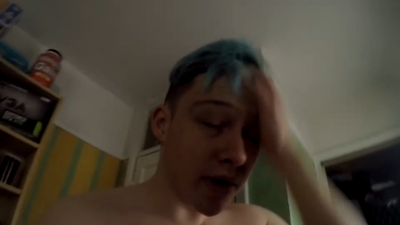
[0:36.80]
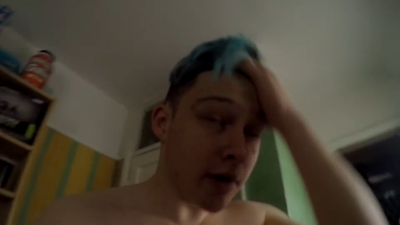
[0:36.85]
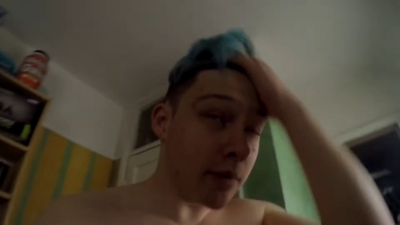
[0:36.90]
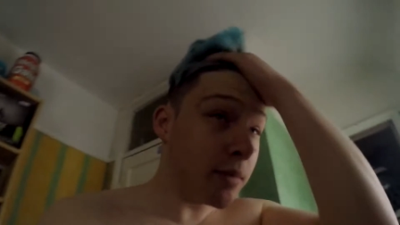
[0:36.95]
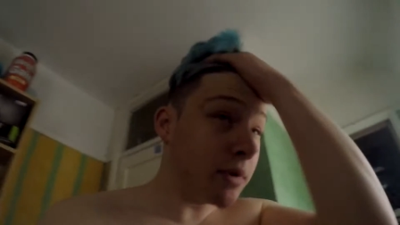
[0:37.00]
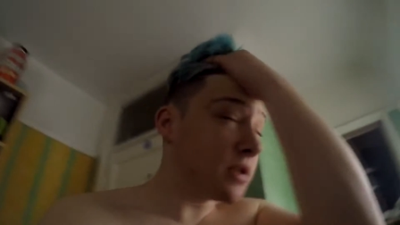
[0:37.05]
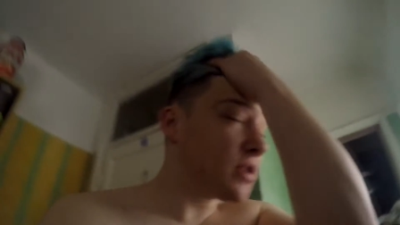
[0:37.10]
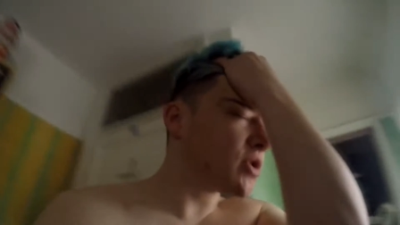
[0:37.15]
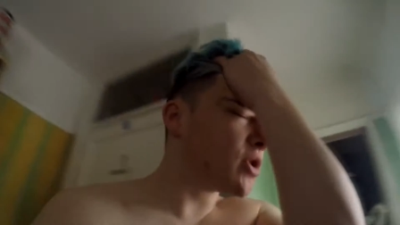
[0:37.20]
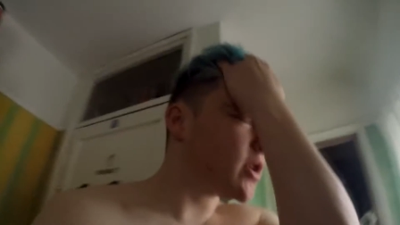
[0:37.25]

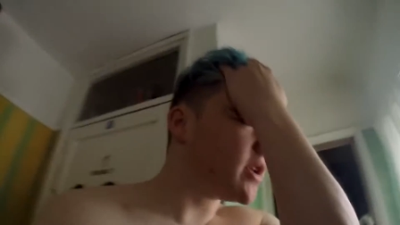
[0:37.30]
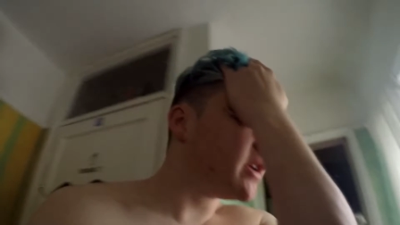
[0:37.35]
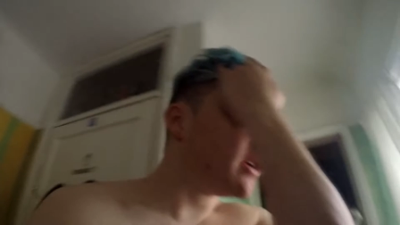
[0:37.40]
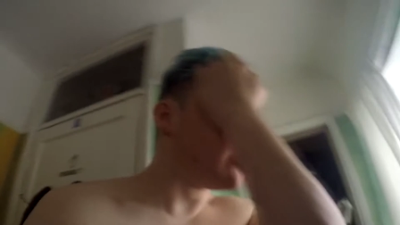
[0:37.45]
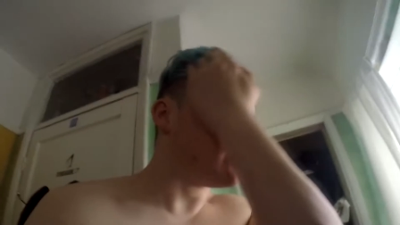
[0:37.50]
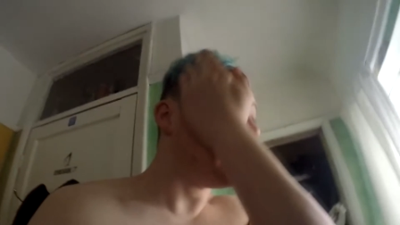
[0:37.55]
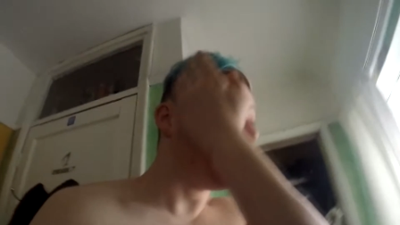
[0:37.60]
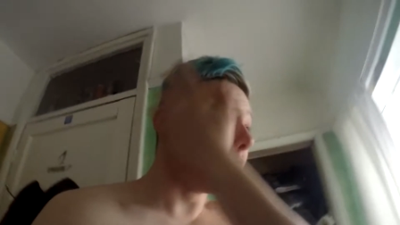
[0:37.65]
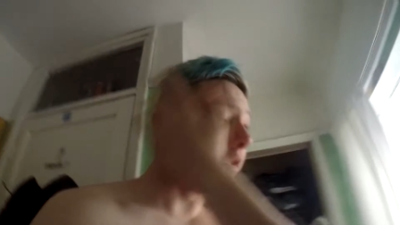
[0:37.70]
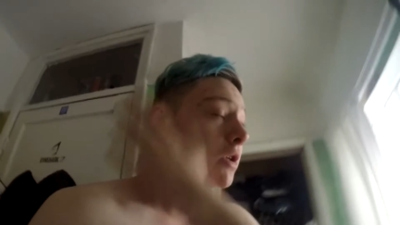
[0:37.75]
it'd be sunny
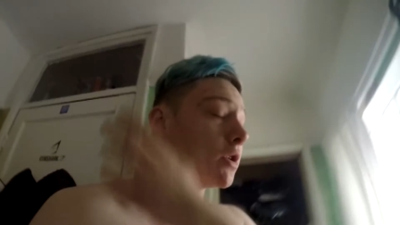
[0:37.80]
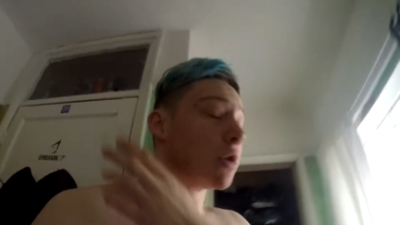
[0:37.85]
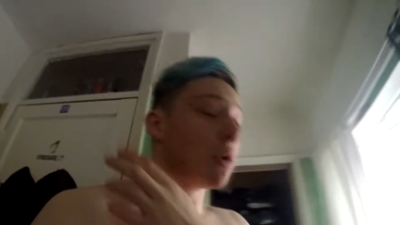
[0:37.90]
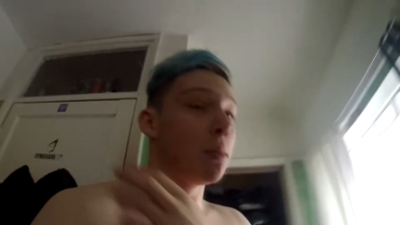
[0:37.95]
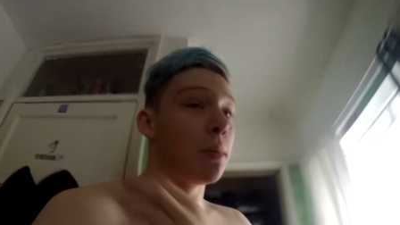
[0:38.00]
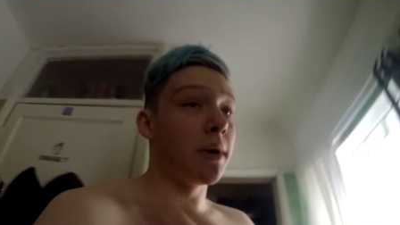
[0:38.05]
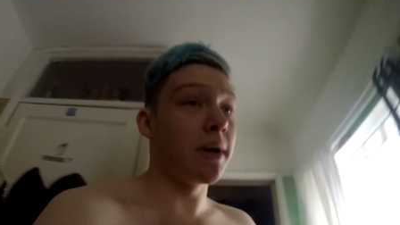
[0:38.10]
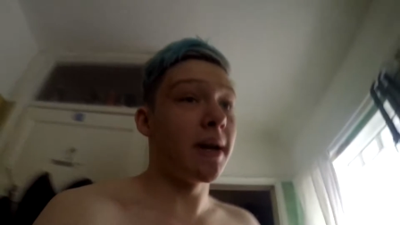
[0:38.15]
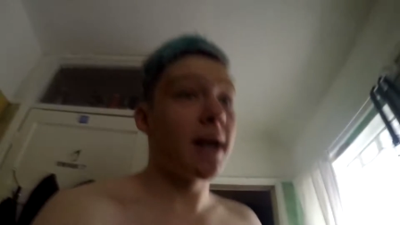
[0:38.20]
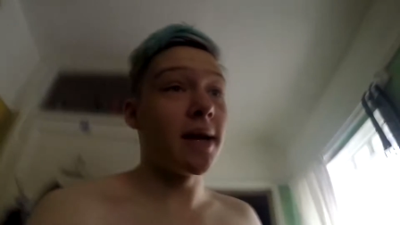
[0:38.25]
over these
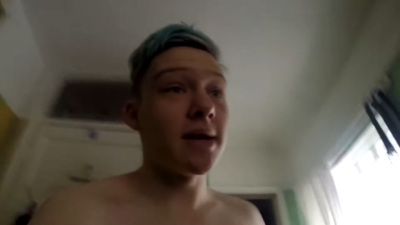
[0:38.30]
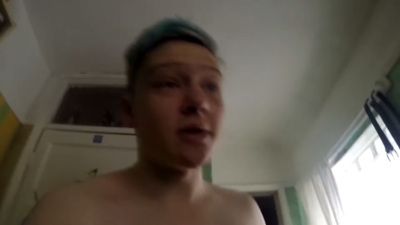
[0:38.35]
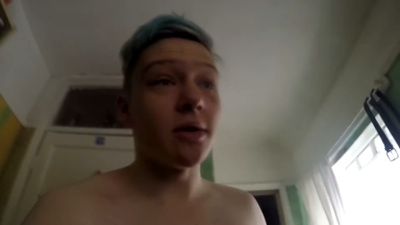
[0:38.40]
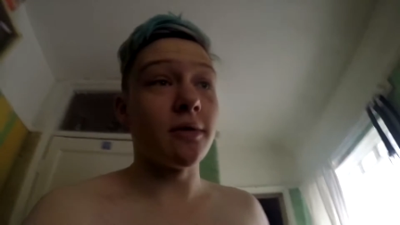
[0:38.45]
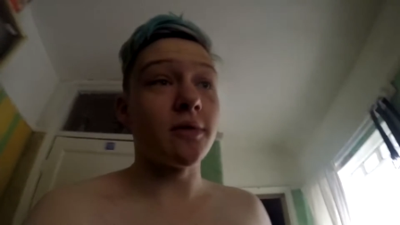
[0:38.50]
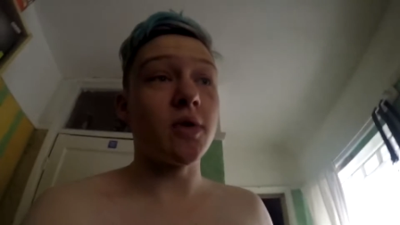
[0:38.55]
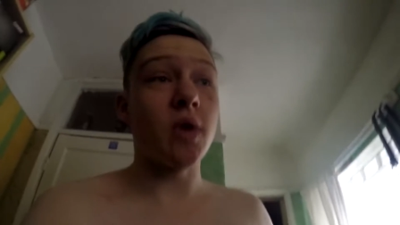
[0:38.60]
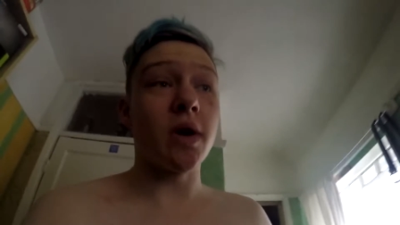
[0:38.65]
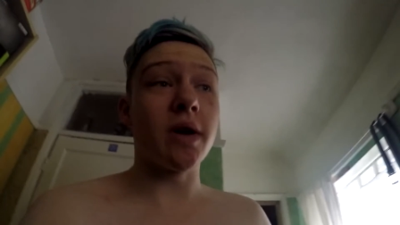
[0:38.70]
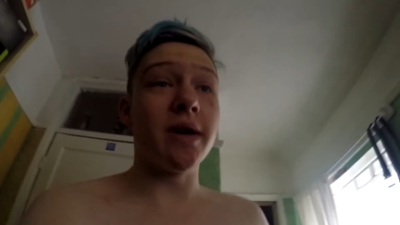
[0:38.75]
couple of days
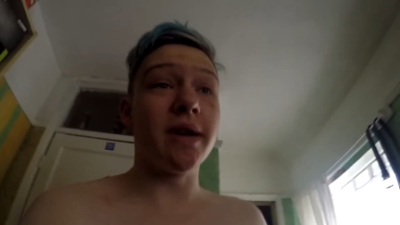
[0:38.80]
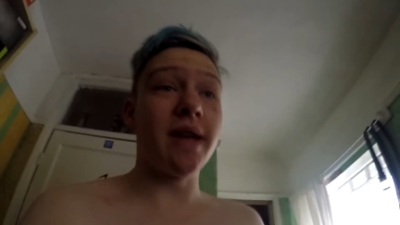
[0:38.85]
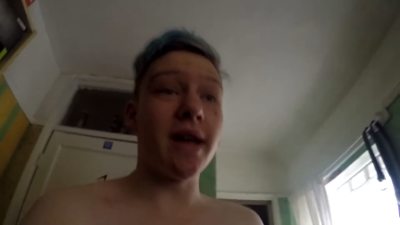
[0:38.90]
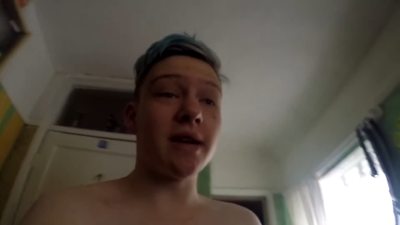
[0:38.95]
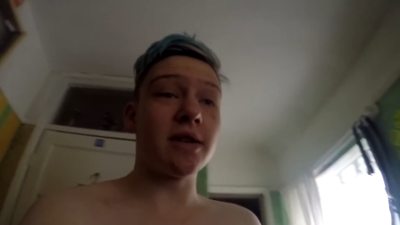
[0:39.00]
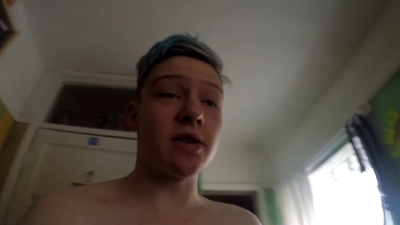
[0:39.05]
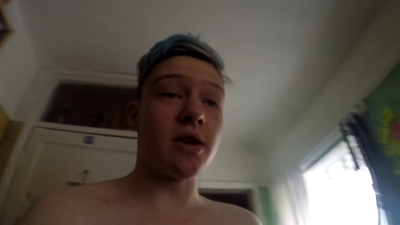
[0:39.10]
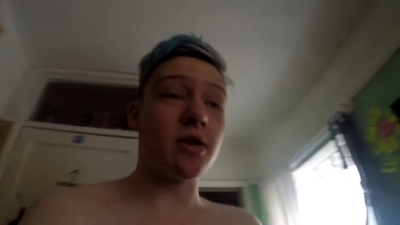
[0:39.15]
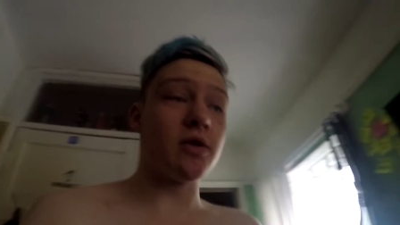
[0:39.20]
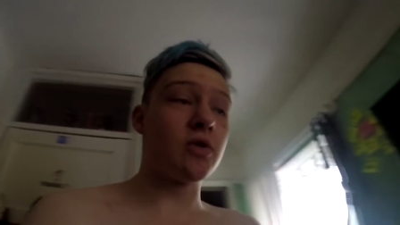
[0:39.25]
off so I could
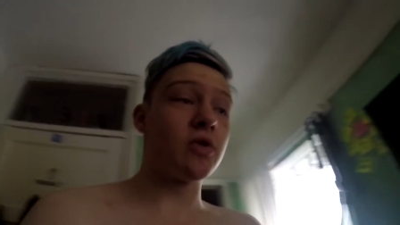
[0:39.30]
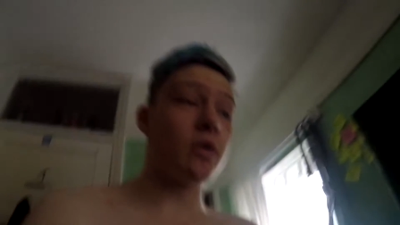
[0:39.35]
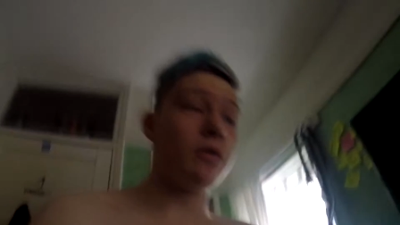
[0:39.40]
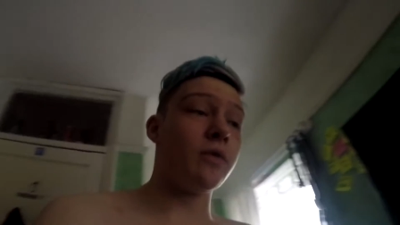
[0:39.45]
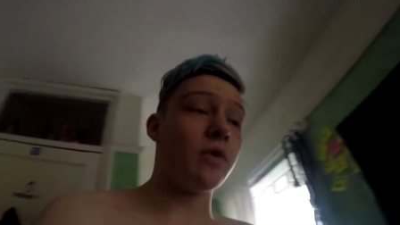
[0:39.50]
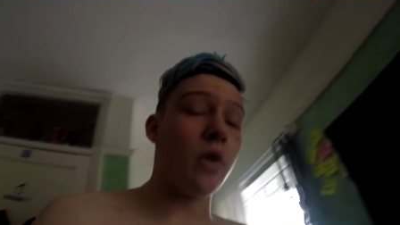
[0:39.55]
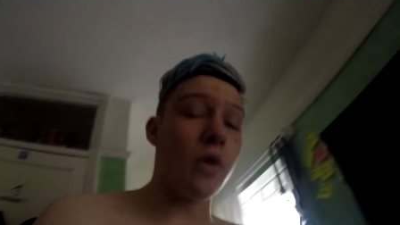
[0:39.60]
get certain stuff